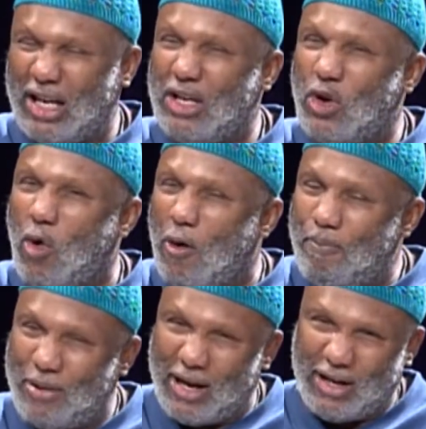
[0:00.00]
in your
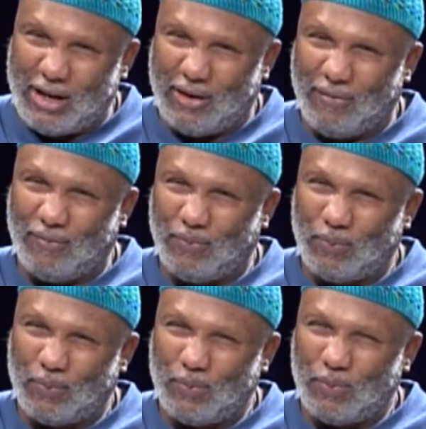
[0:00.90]
opinion,
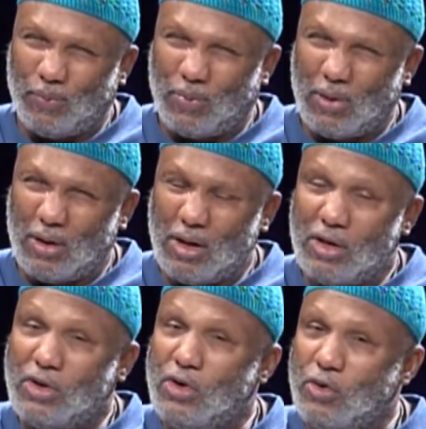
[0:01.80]

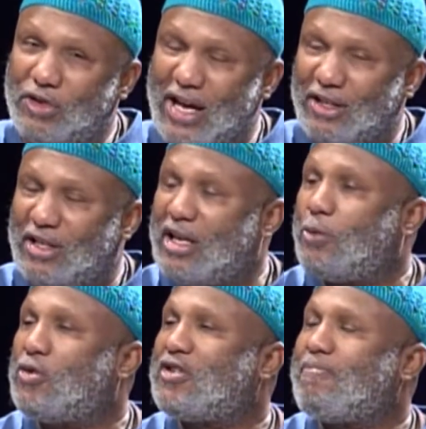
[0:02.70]
do you think that
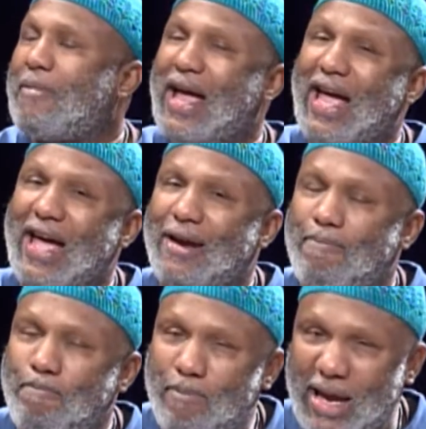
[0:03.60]
it was
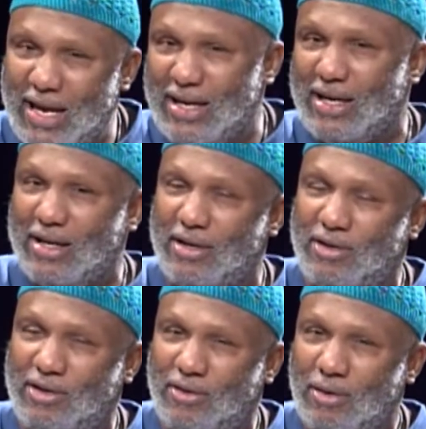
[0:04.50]
man-made,
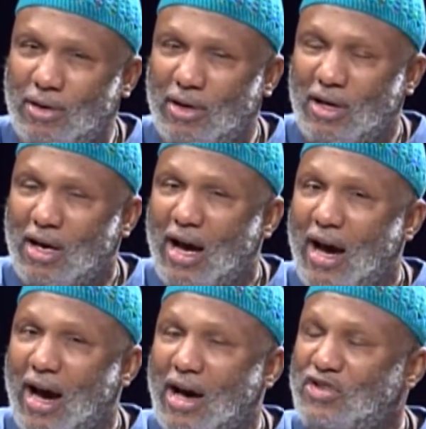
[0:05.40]

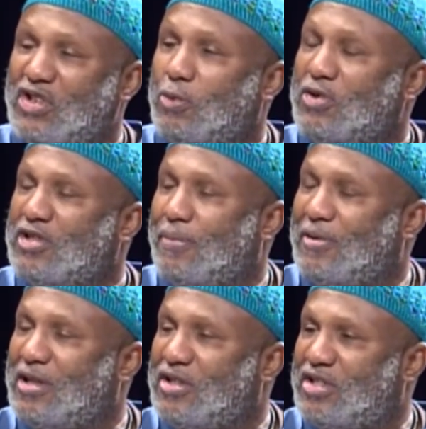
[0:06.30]
as it was
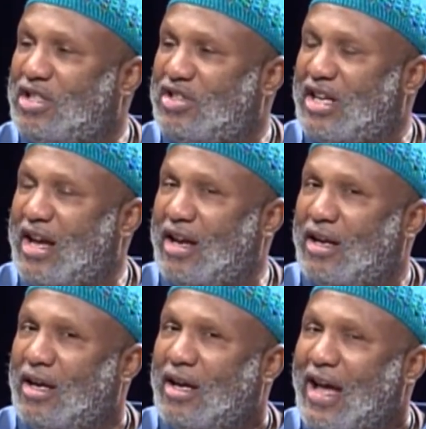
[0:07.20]
something that's just had
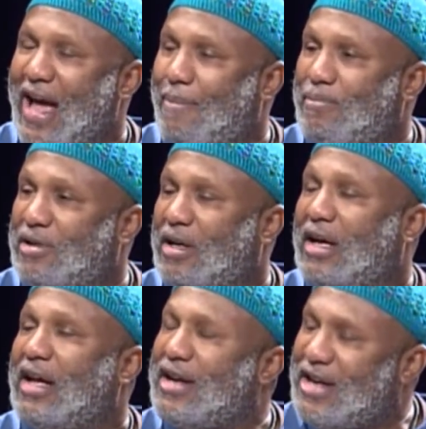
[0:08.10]
happened
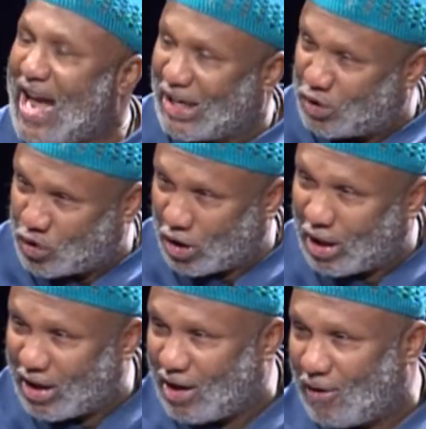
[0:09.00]

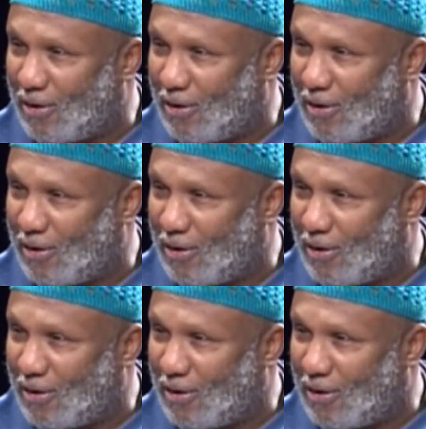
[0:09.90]
naturally?